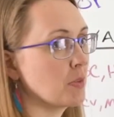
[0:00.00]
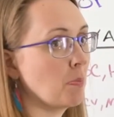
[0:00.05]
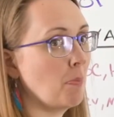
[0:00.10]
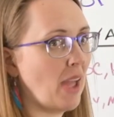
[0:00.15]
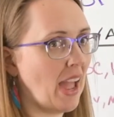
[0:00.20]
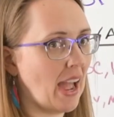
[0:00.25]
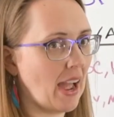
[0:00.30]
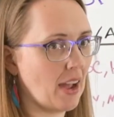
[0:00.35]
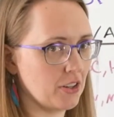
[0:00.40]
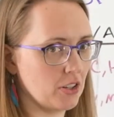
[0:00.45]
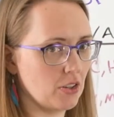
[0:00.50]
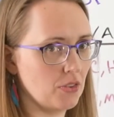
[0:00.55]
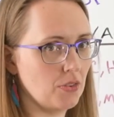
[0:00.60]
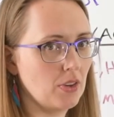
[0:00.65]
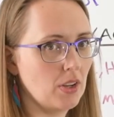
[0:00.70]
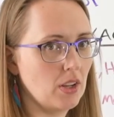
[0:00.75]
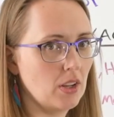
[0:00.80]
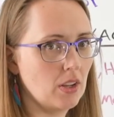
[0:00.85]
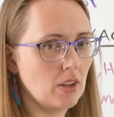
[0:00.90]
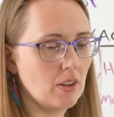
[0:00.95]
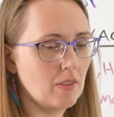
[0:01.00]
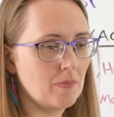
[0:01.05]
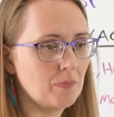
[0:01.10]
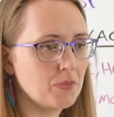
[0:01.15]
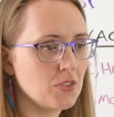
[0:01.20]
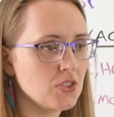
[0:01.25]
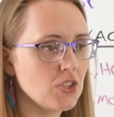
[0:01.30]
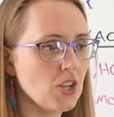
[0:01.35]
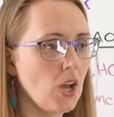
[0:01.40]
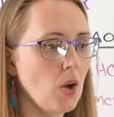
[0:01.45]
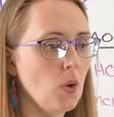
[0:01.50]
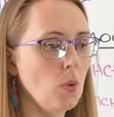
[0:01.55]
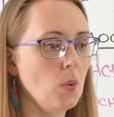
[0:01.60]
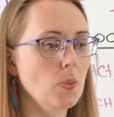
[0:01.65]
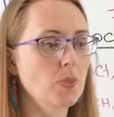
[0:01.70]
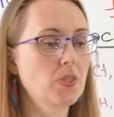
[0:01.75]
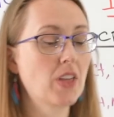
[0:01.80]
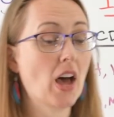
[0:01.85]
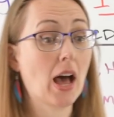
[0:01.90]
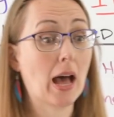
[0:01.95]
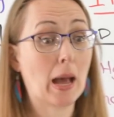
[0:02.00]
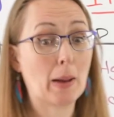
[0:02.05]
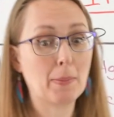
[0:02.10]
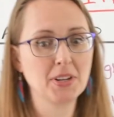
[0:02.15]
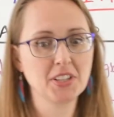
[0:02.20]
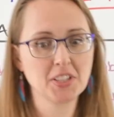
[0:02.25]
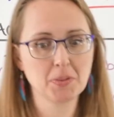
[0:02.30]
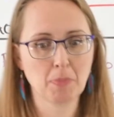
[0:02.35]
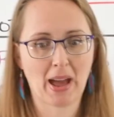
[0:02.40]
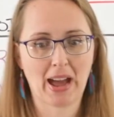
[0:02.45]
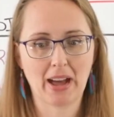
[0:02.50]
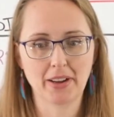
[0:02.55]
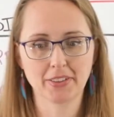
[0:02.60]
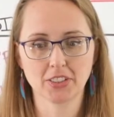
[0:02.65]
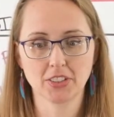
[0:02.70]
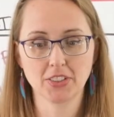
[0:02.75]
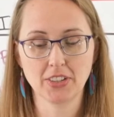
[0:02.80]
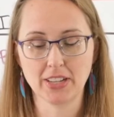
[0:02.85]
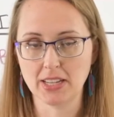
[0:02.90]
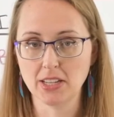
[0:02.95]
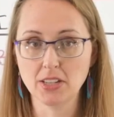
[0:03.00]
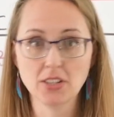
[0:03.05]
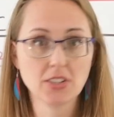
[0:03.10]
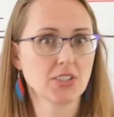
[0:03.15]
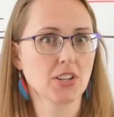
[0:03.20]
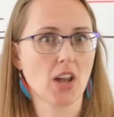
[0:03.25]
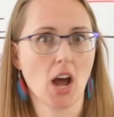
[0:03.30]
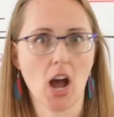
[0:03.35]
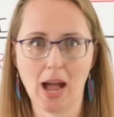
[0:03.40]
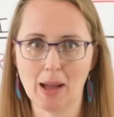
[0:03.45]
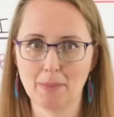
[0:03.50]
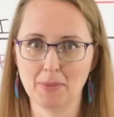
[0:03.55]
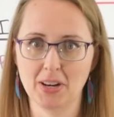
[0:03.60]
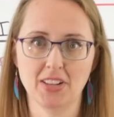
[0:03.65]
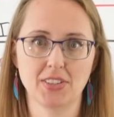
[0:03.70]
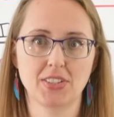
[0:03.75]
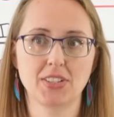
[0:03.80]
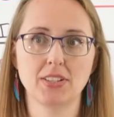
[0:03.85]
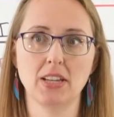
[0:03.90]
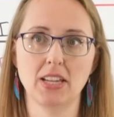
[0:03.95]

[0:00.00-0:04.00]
pattern. So the ominous pattern is ominous.